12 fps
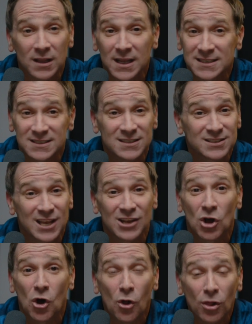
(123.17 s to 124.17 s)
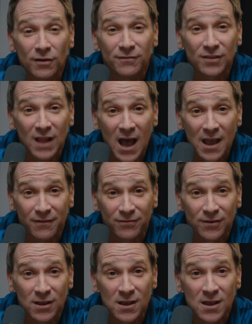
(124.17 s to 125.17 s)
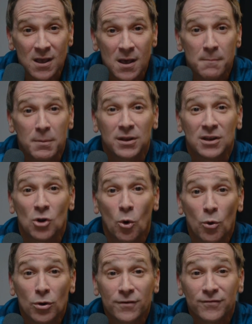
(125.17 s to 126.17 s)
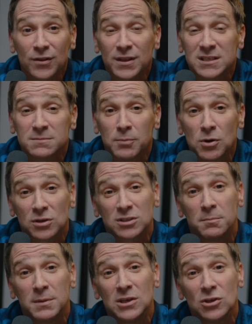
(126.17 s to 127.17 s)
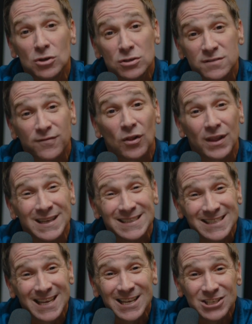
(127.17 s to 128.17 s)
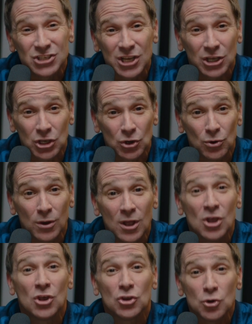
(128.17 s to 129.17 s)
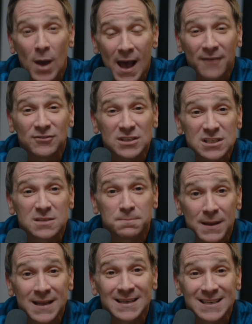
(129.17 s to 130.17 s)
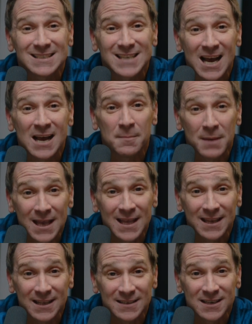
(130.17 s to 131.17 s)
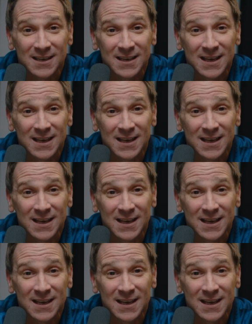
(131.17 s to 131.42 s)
lessons in all of life. But in order for this book to be useful in teaching you, you have to spend time in it.